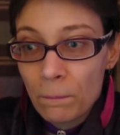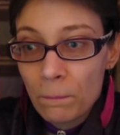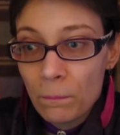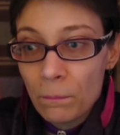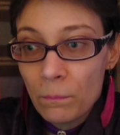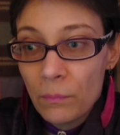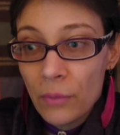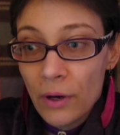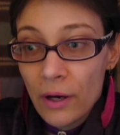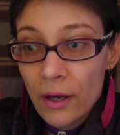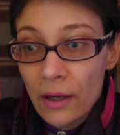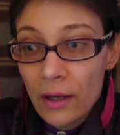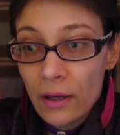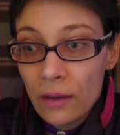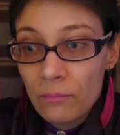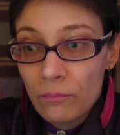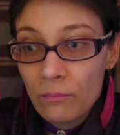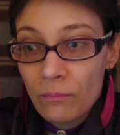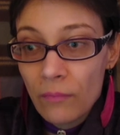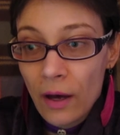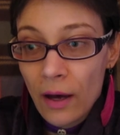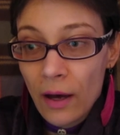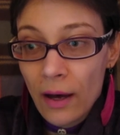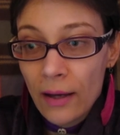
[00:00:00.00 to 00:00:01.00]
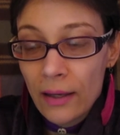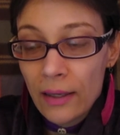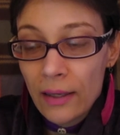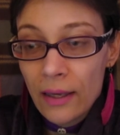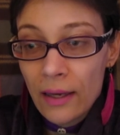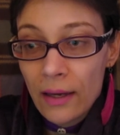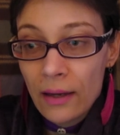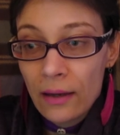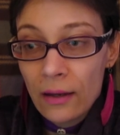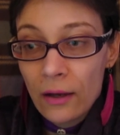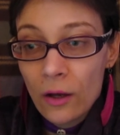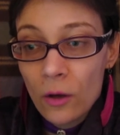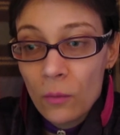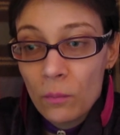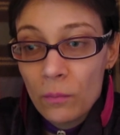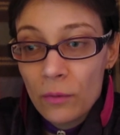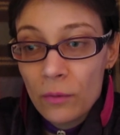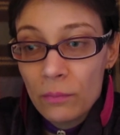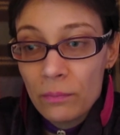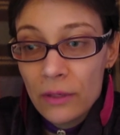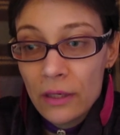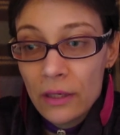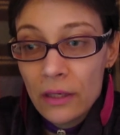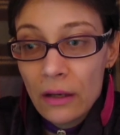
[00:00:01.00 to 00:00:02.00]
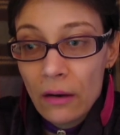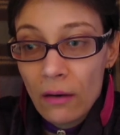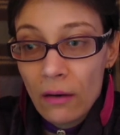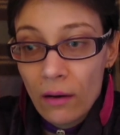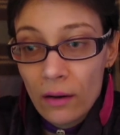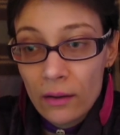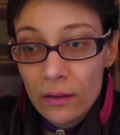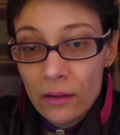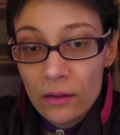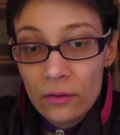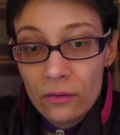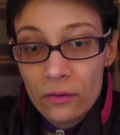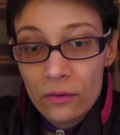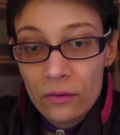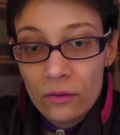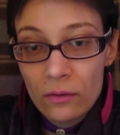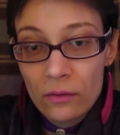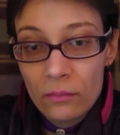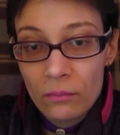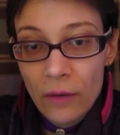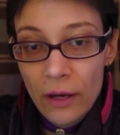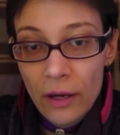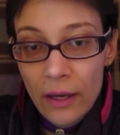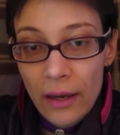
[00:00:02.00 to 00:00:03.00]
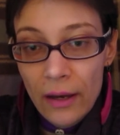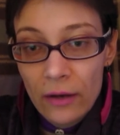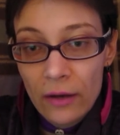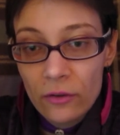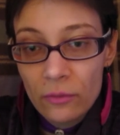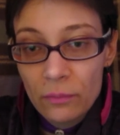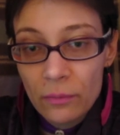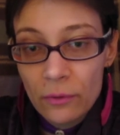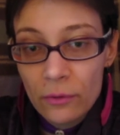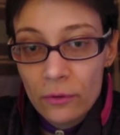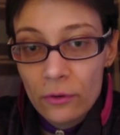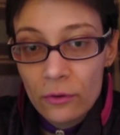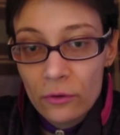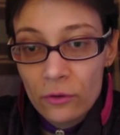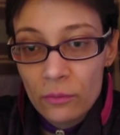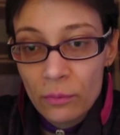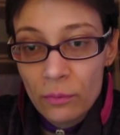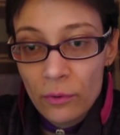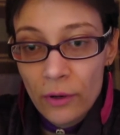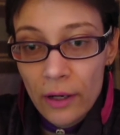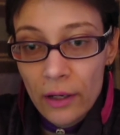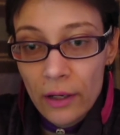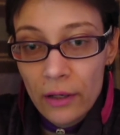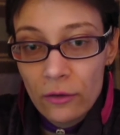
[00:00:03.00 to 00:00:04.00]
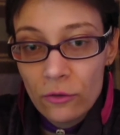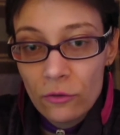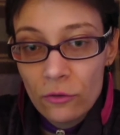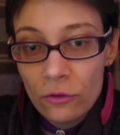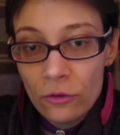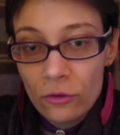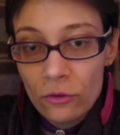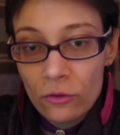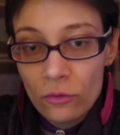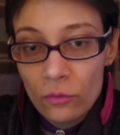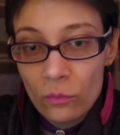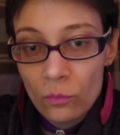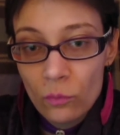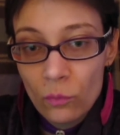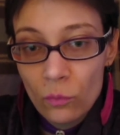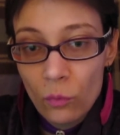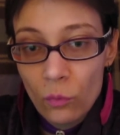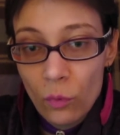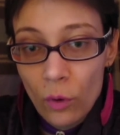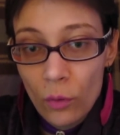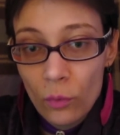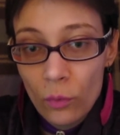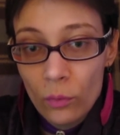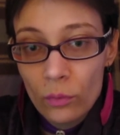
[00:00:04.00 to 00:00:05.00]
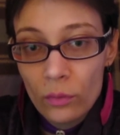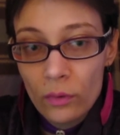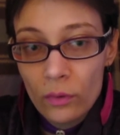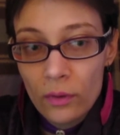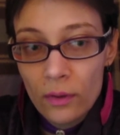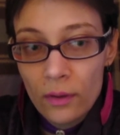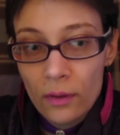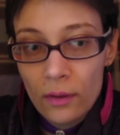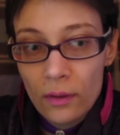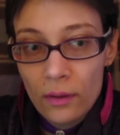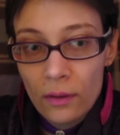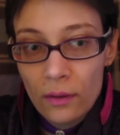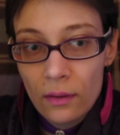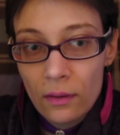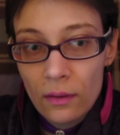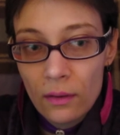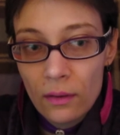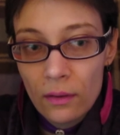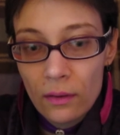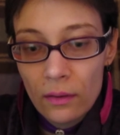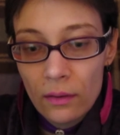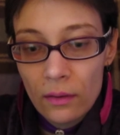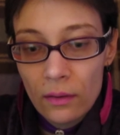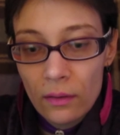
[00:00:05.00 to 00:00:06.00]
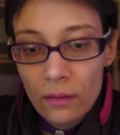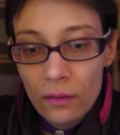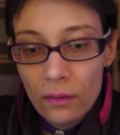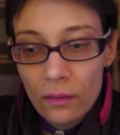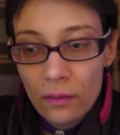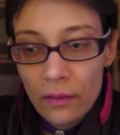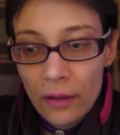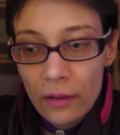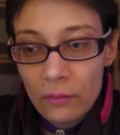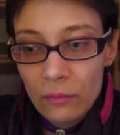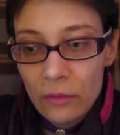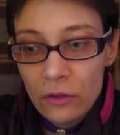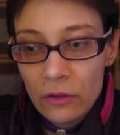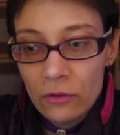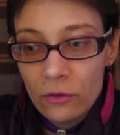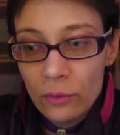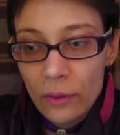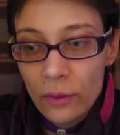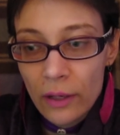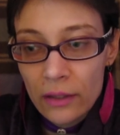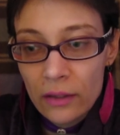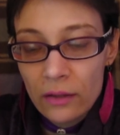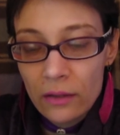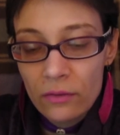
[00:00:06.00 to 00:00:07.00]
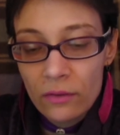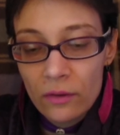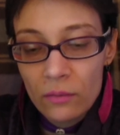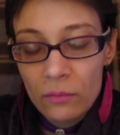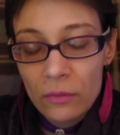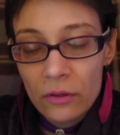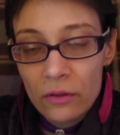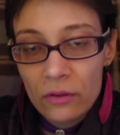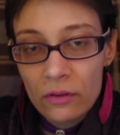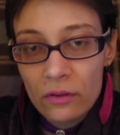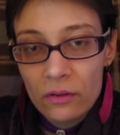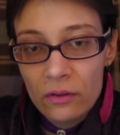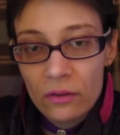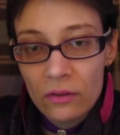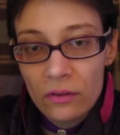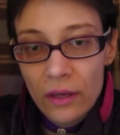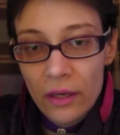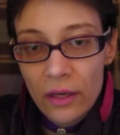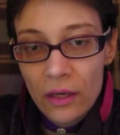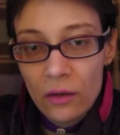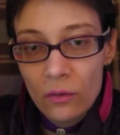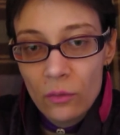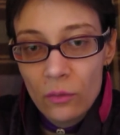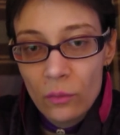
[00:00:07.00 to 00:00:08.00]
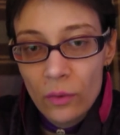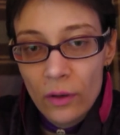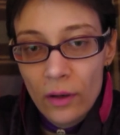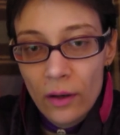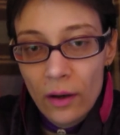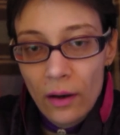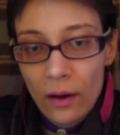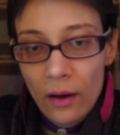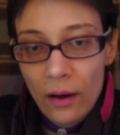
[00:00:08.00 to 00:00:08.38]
but I can't help but be honest. My Asperger's brain just won't let me do anything but state what